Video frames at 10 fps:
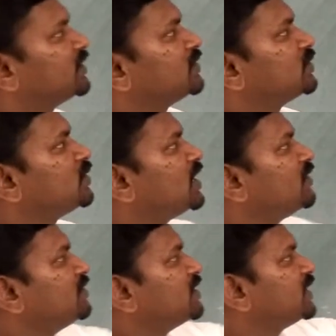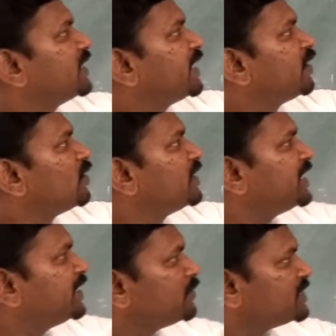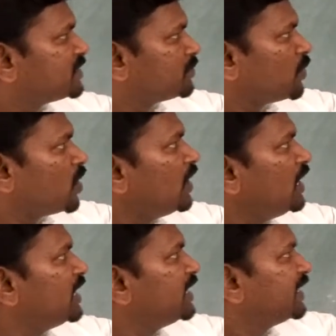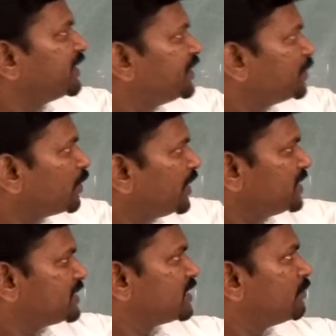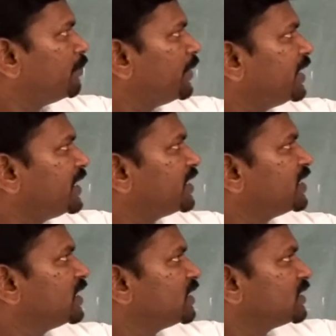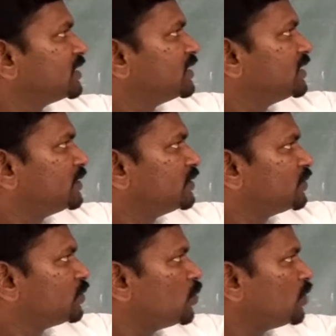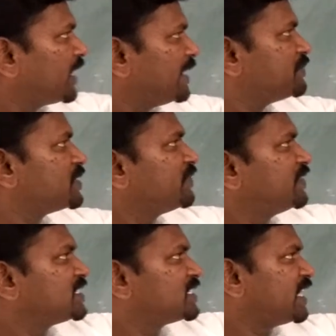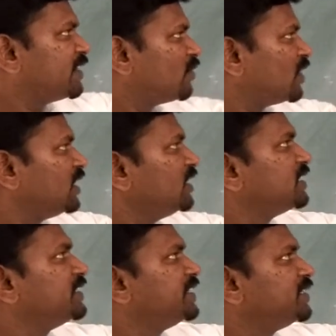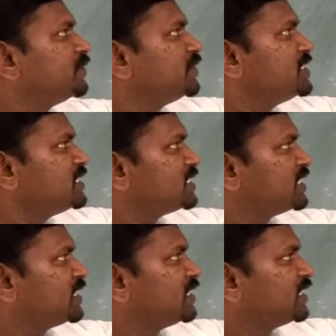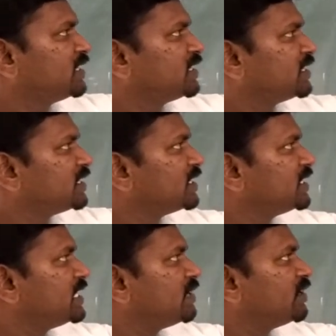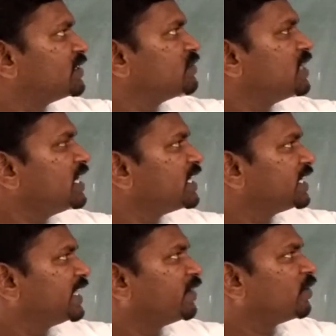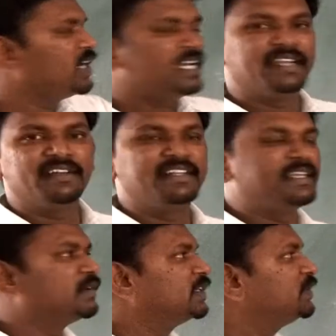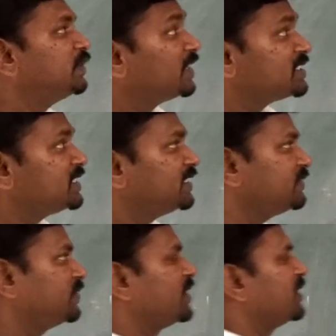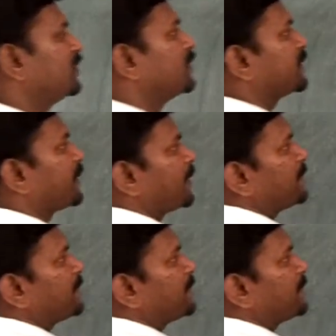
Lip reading: So now diagonal D2 is small, D1 is big. 2 times of this diagonal D2 is equal to the diagonal D1. Do you understand? Okay.